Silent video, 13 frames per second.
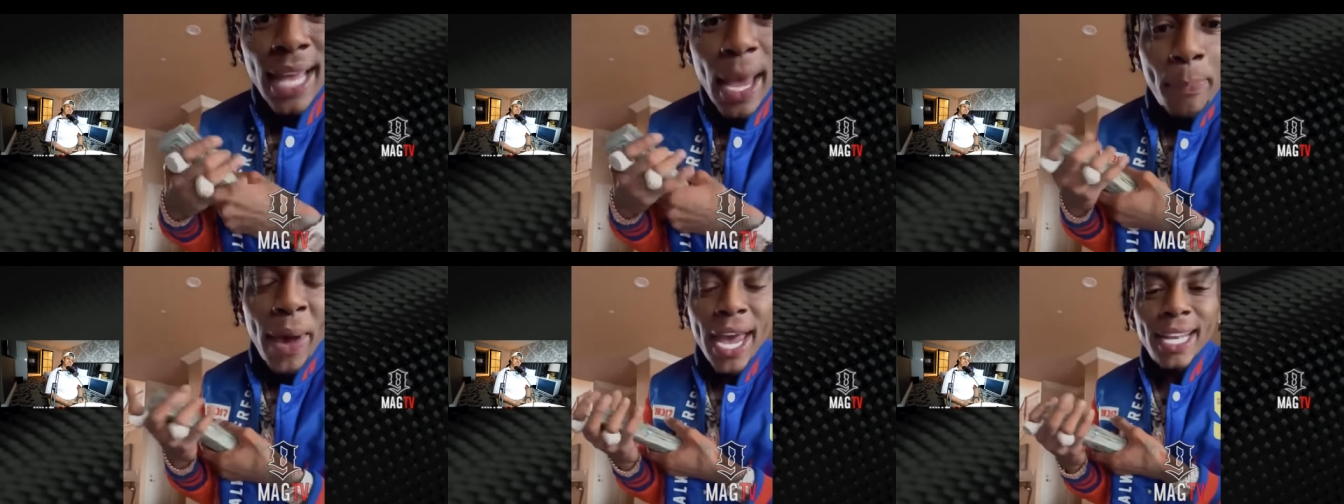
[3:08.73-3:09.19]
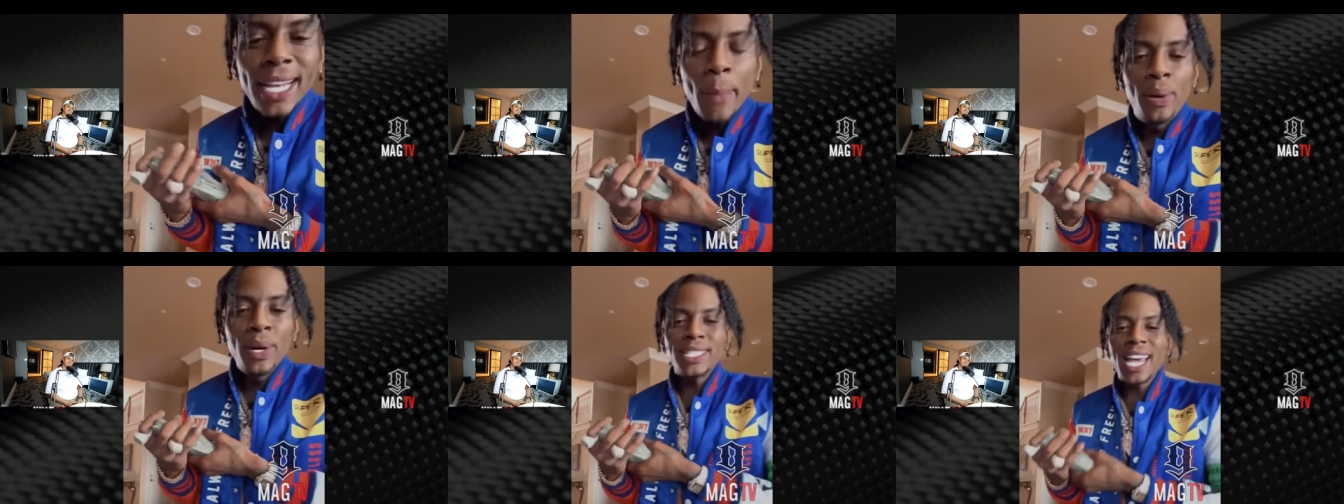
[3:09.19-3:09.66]
they paid
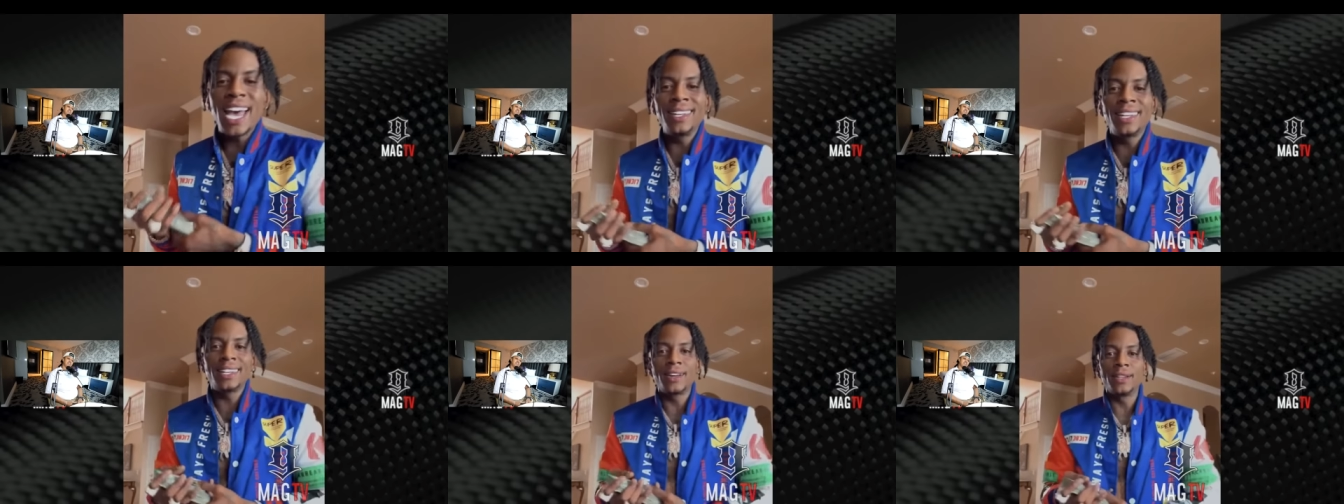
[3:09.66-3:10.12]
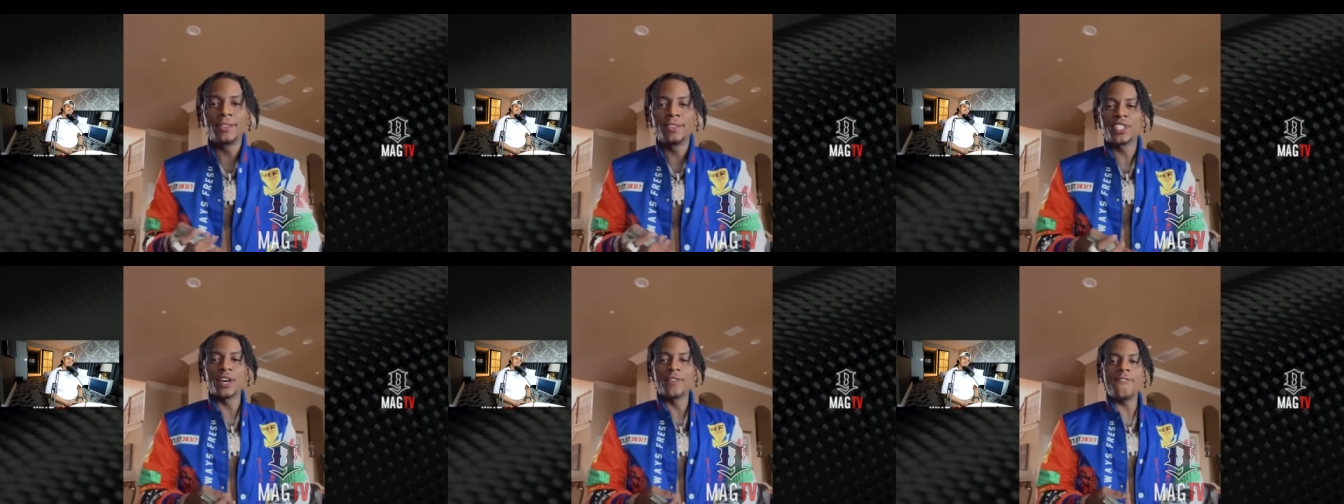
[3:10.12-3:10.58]

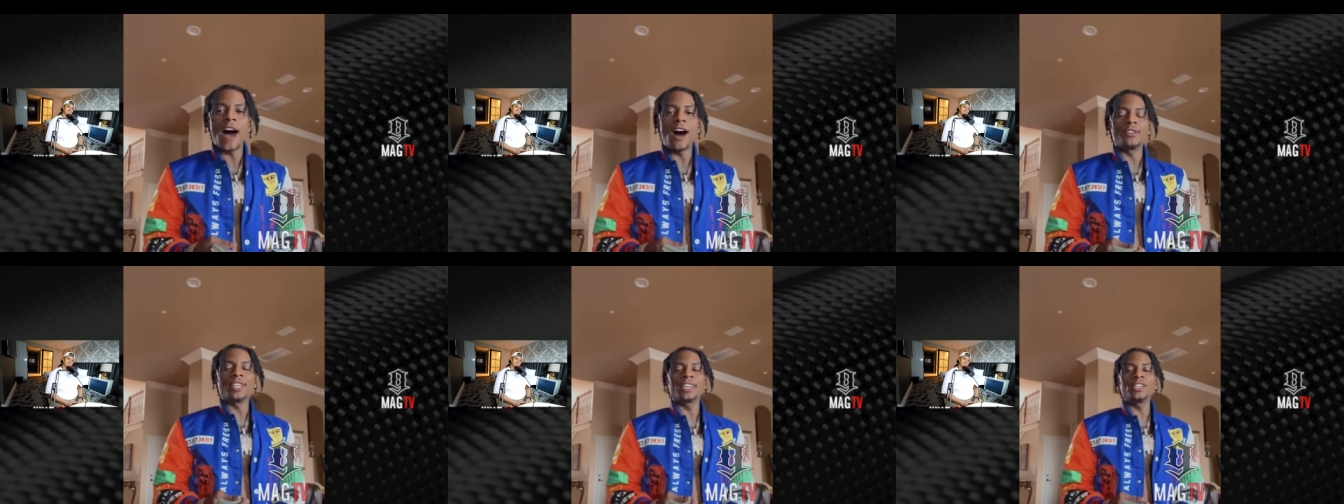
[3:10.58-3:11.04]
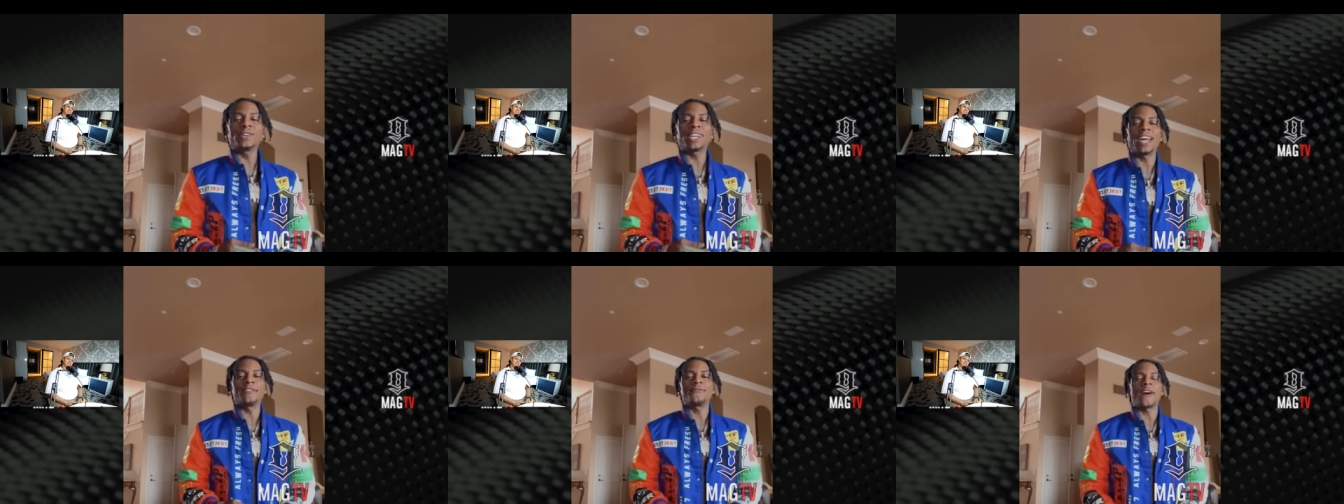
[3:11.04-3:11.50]
that to fire. You
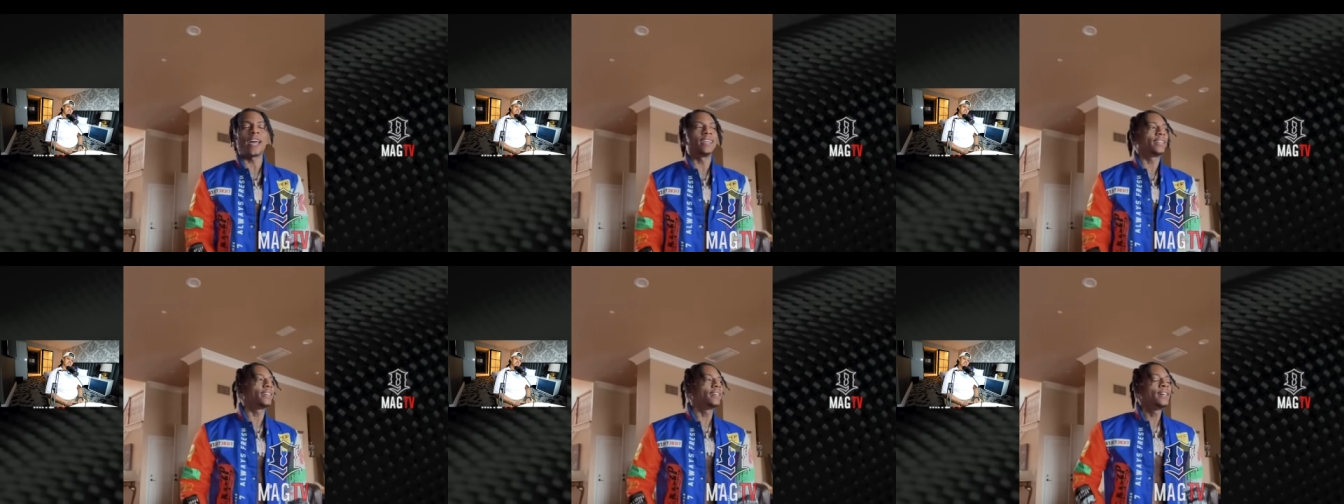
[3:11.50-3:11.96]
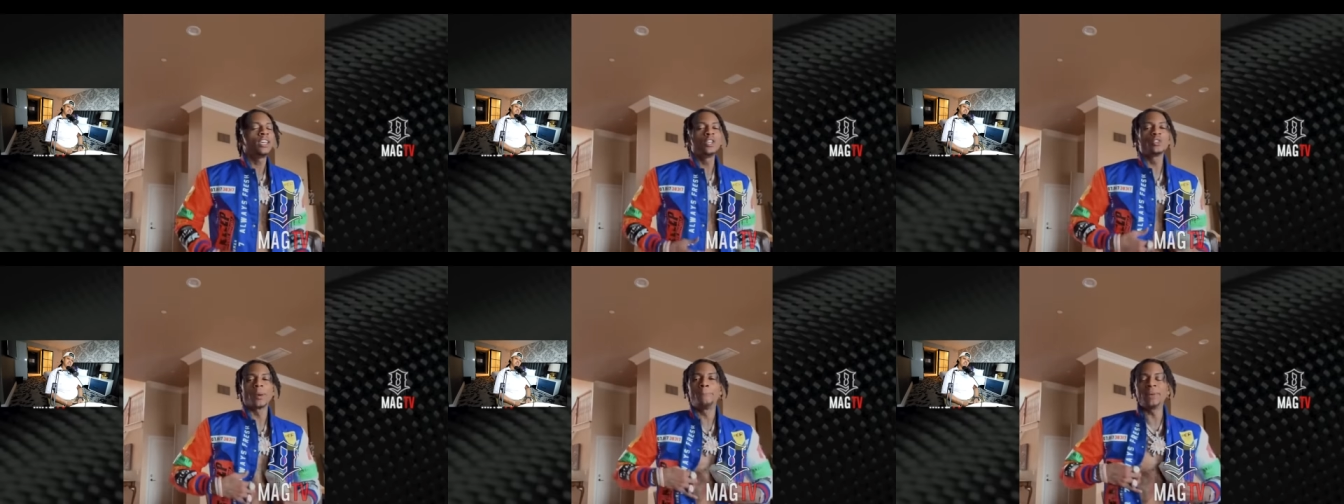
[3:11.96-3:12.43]
can't fight.
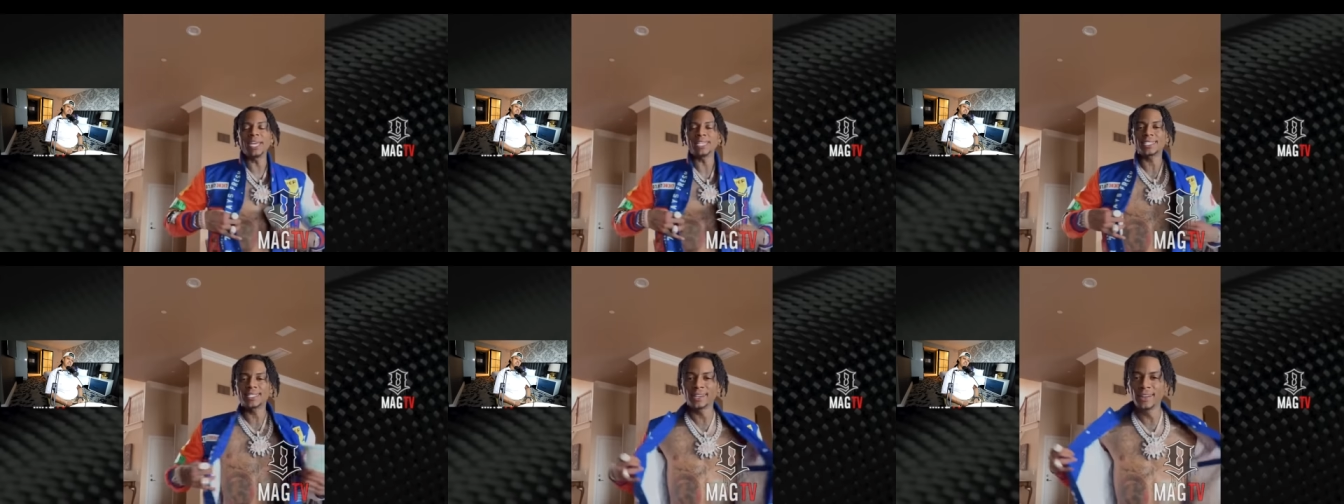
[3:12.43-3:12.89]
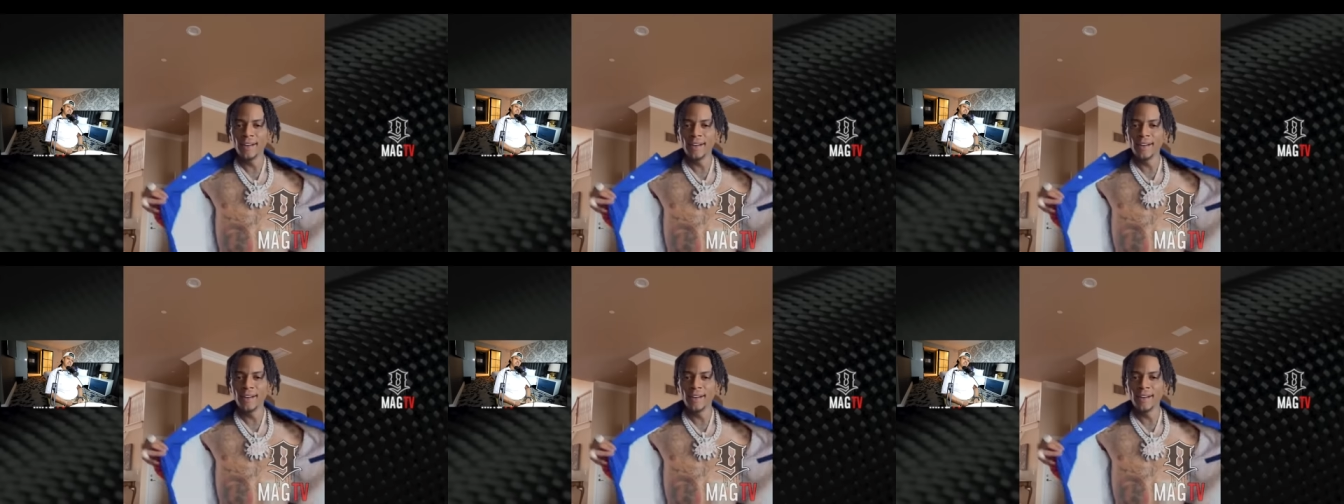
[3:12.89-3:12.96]
You's a bitch.